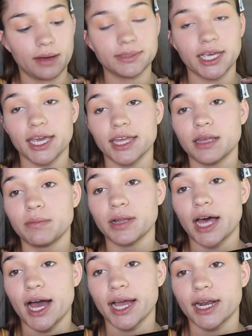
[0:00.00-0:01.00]
I'm taking the
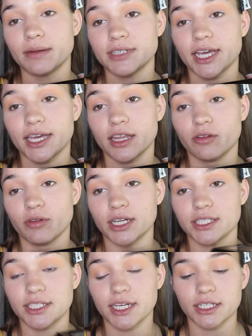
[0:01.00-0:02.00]
black and I'm taking the
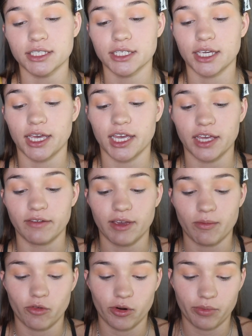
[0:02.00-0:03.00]
rustic to give
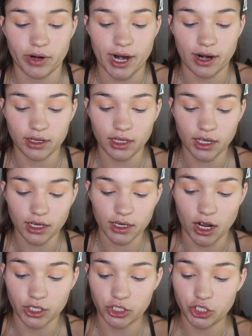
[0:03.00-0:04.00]
a more brown look.
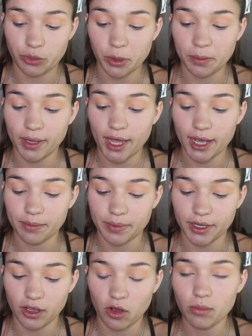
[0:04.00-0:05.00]
Not super black,
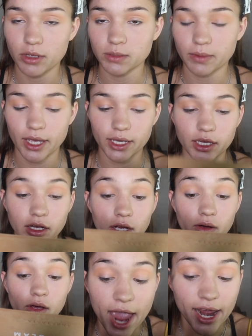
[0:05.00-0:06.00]
but almost black, you
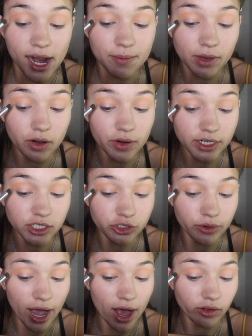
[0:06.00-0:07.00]
know? And I'm going
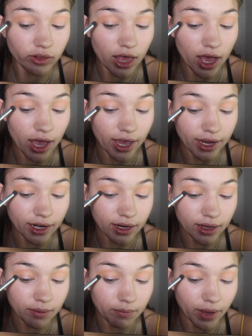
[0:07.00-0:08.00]
to outline
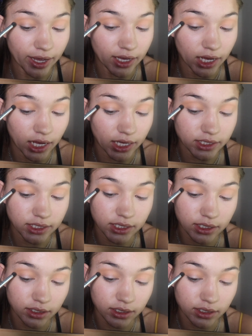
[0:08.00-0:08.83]
my cut.